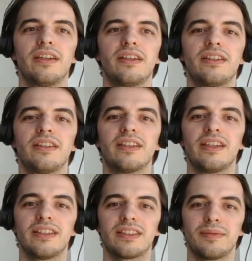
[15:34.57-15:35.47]
and
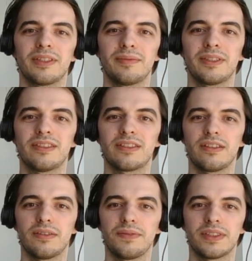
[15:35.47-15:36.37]
sometimes it's
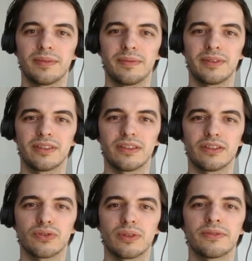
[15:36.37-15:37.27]

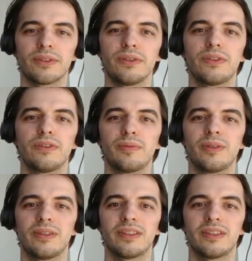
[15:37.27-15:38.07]
scripts for YouTube,